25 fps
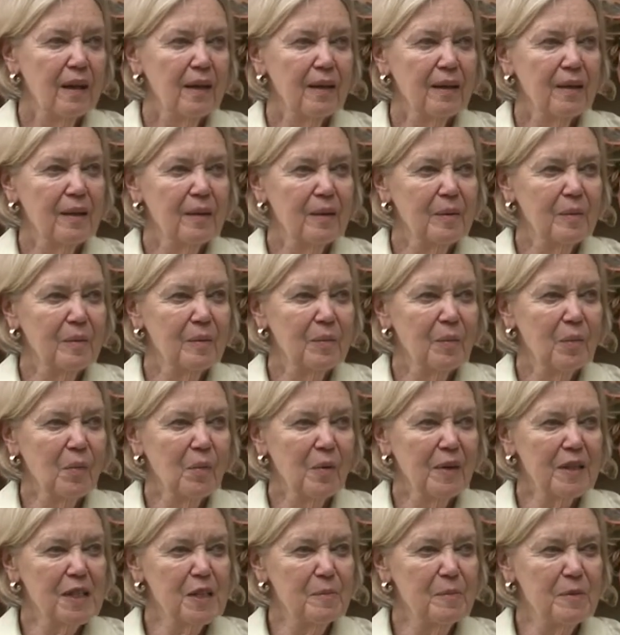
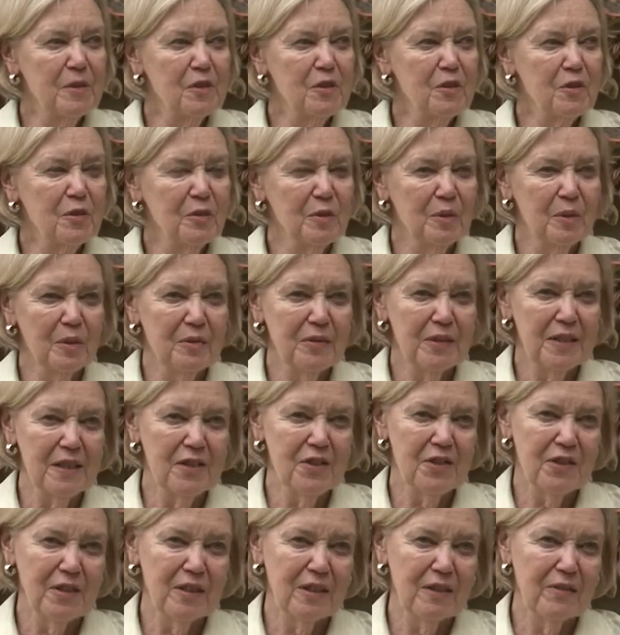What's been true of
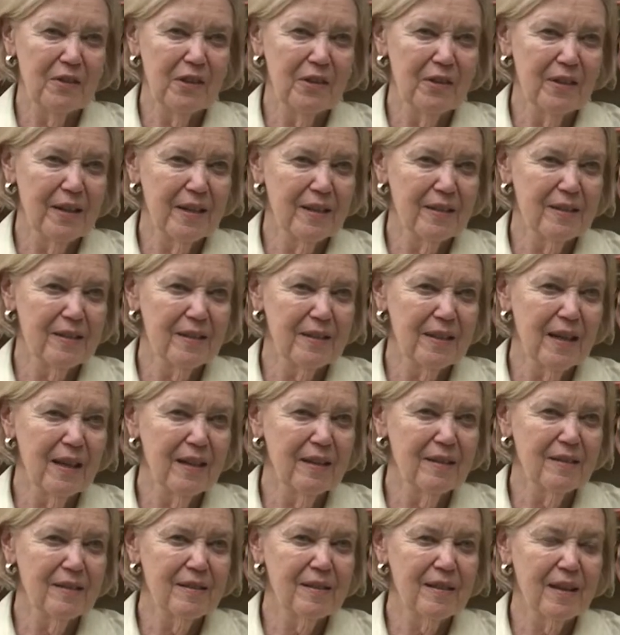teaching in the United
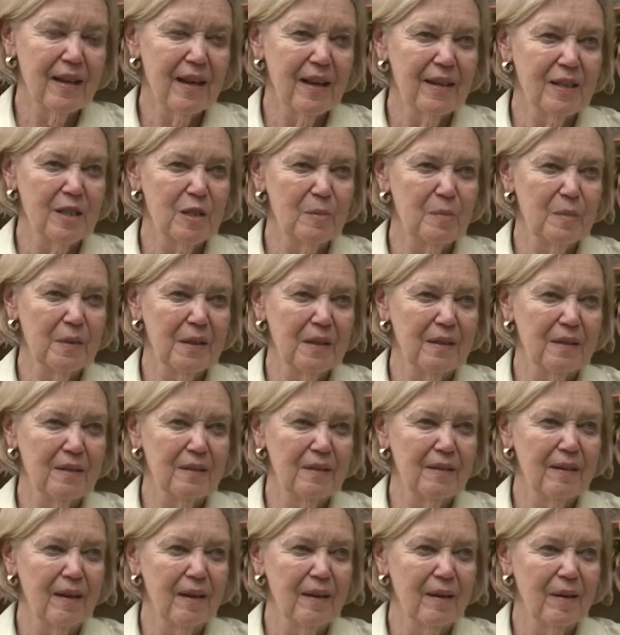States has
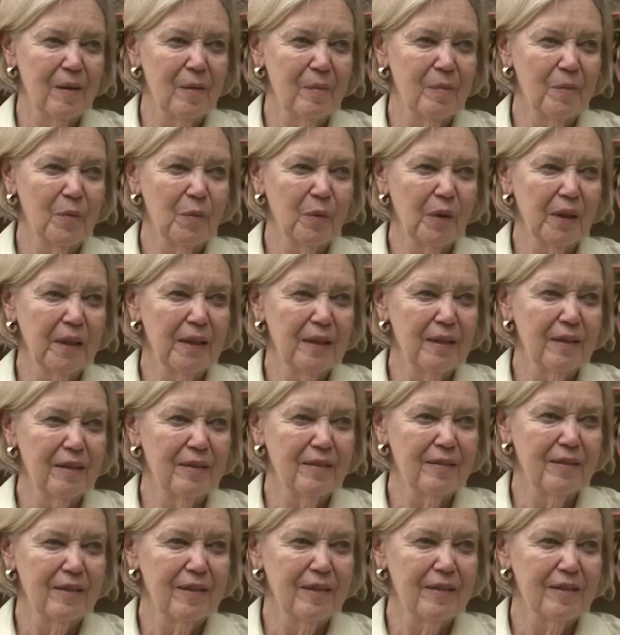been really
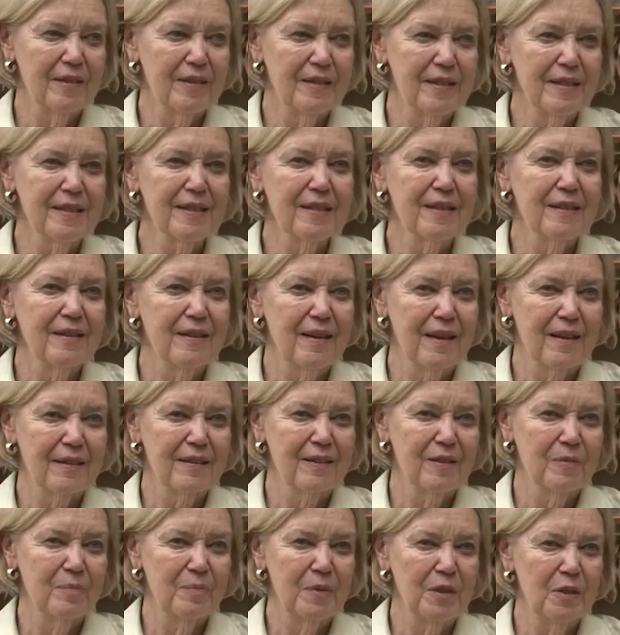a
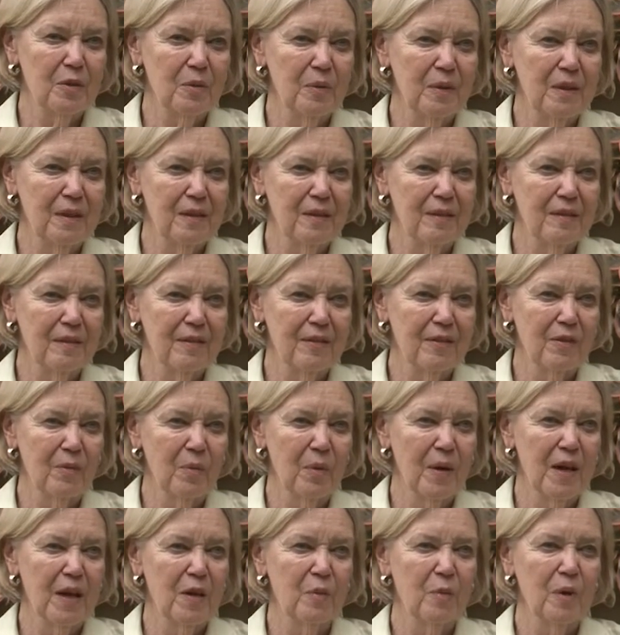disconnect between the
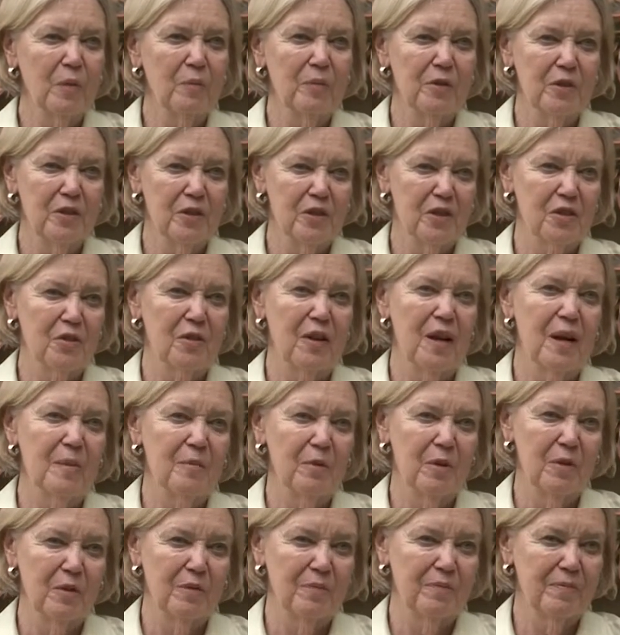way one would
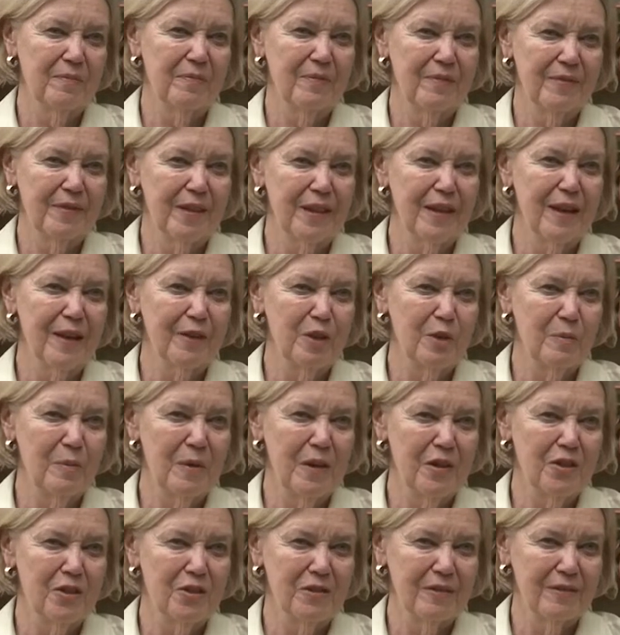describe the
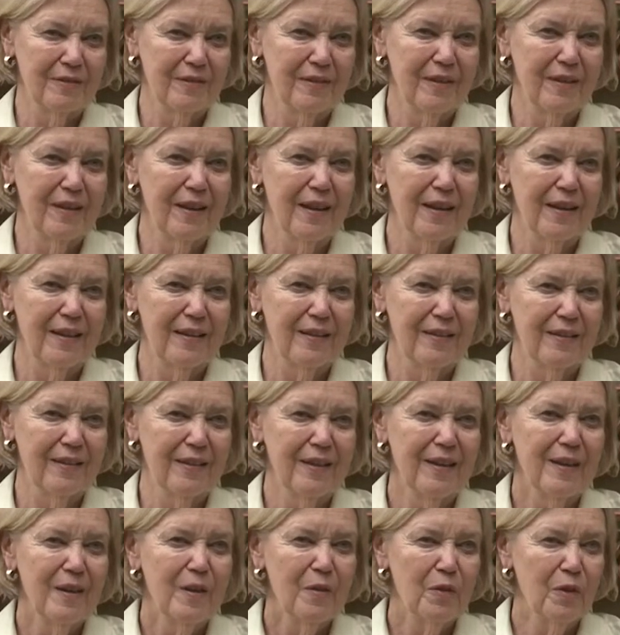occupation and
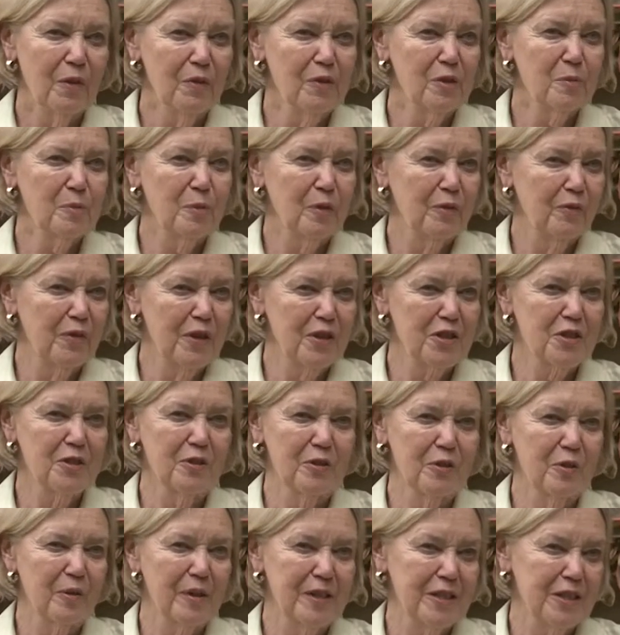those
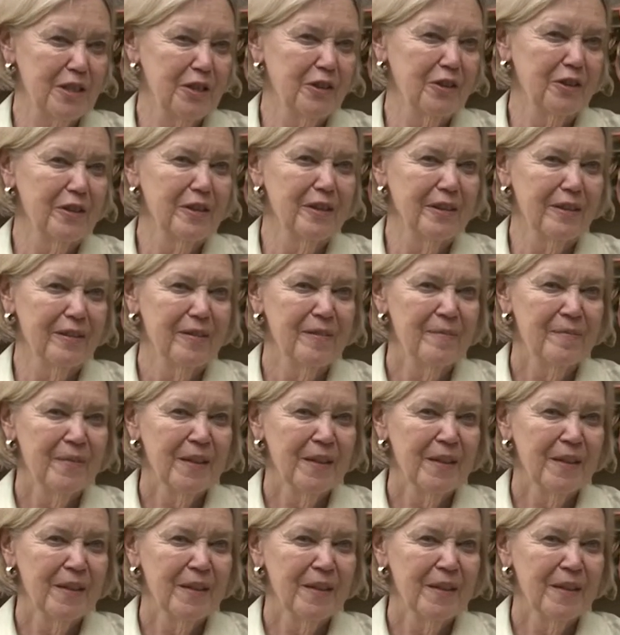professional criteria.